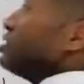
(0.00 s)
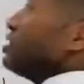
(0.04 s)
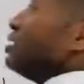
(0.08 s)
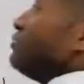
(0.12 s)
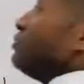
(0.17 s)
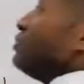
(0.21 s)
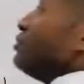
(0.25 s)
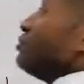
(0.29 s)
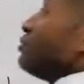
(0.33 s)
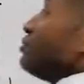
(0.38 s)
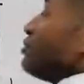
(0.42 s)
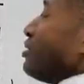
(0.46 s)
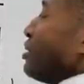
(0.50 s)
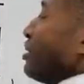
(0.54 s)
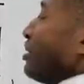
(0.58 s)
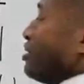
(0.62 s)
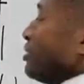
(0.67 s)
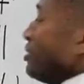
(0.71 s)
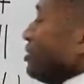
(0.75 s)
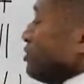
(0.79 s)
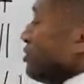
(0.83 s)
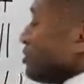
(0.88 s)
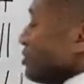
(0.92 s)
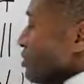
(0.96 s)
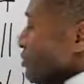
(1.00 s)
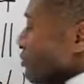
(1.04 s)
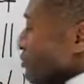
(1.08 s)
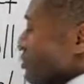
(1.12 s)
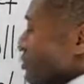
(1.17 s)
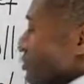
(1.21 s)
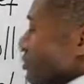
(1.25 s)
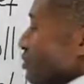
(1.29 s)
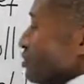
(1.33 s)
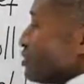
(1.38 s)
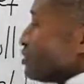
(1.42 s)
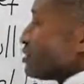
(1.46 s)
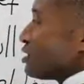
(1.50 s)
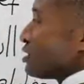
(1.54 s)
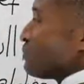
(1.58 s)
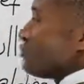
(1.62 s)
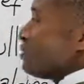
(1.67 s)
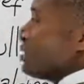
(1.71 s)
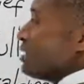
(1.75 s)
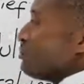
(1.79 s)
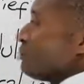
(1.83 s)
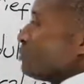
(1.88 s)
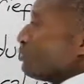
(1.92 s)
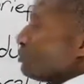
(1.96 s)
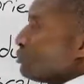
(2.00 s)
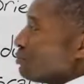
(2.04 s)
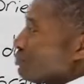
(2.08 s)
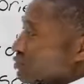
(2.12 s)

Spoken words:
to give you a list of words that people